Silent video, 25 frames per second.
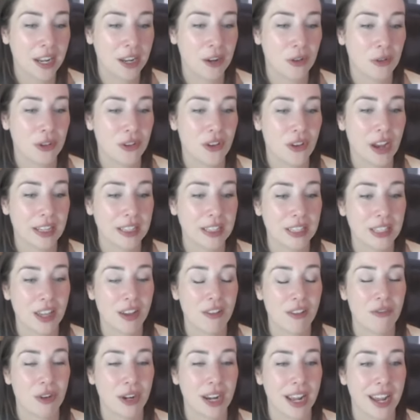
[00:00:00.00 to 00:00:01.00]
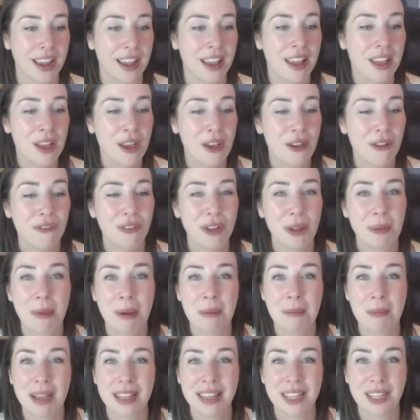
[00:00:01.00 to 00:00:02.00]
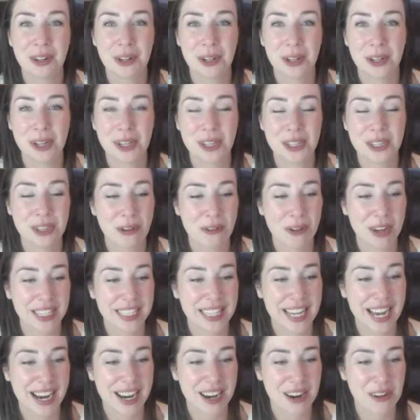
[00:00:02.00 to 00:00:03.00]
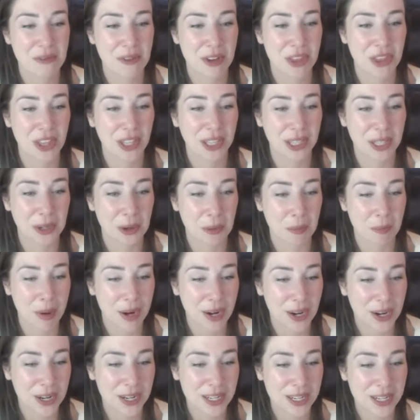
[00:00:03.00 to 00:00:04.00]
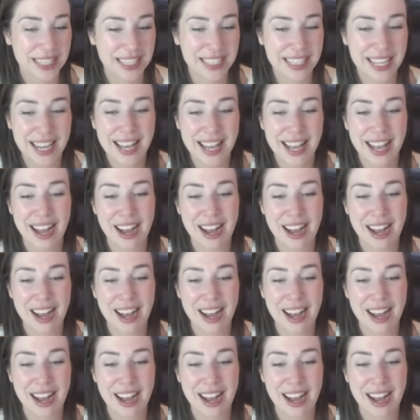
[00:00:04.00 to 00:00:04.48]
I know you guys love when I film on my little yoga deck with the little birds.